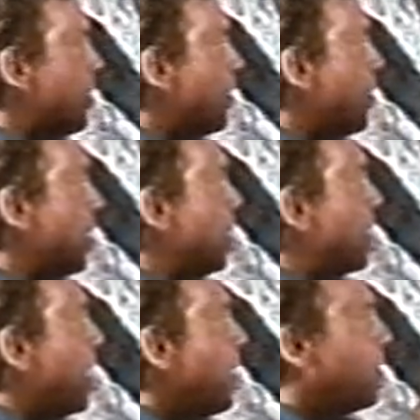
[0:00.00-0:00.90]
All right,
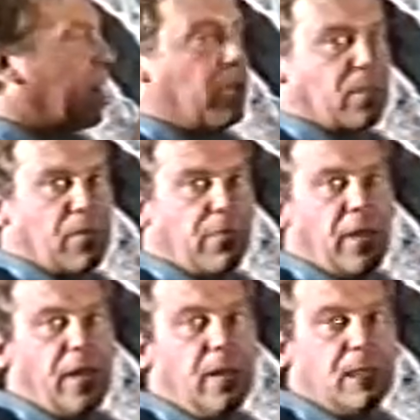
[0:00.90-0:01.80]
I'm going to count to
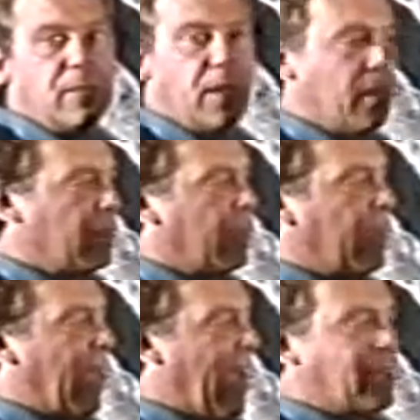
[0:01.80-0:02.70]
3, and
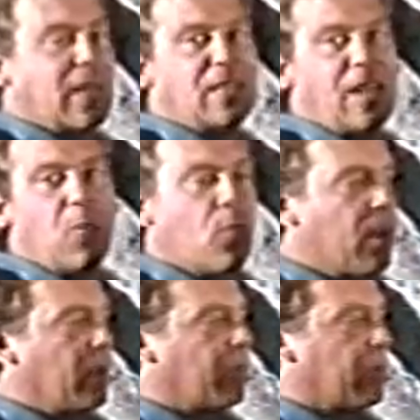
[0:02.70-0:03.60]
as I say
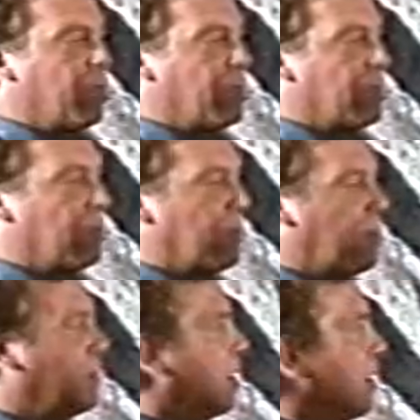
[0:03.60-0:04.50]
1, I'm going to push the
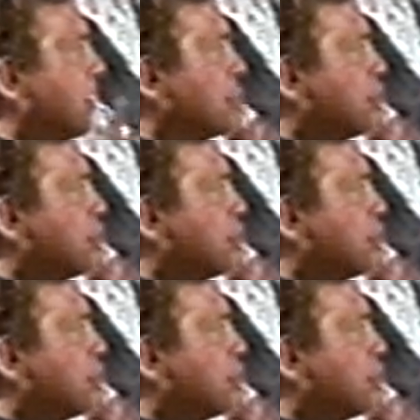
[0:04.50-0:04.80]
record button.